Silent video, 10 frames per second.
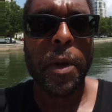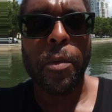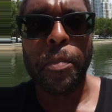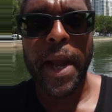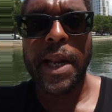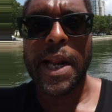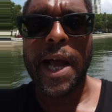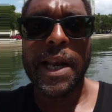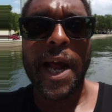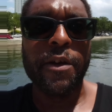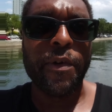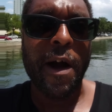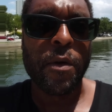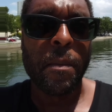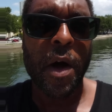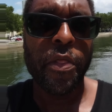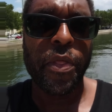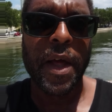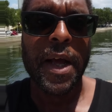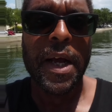people paying nine ninety-five a
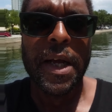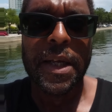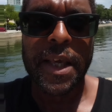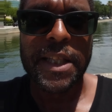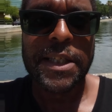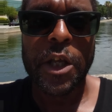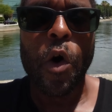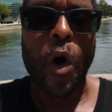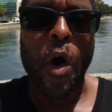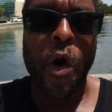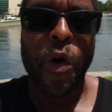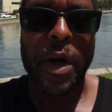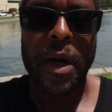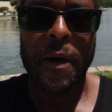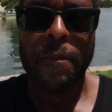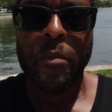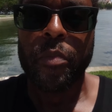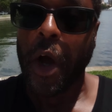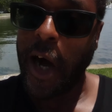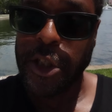month can still earn
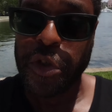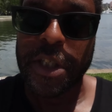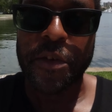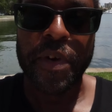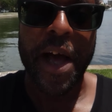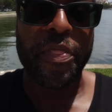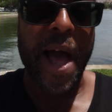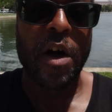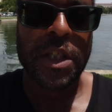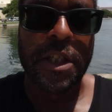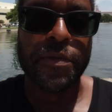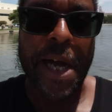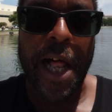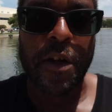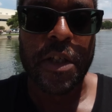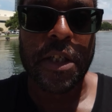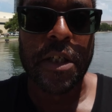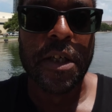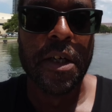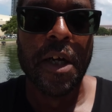hundreds, if not thousands of dollars
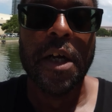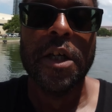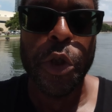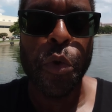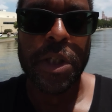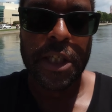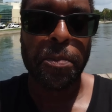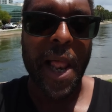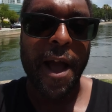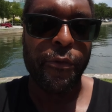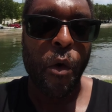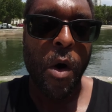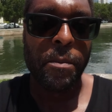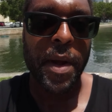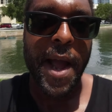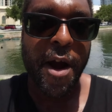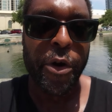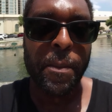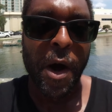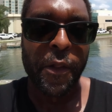using this platform
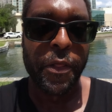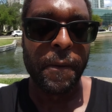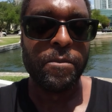every month.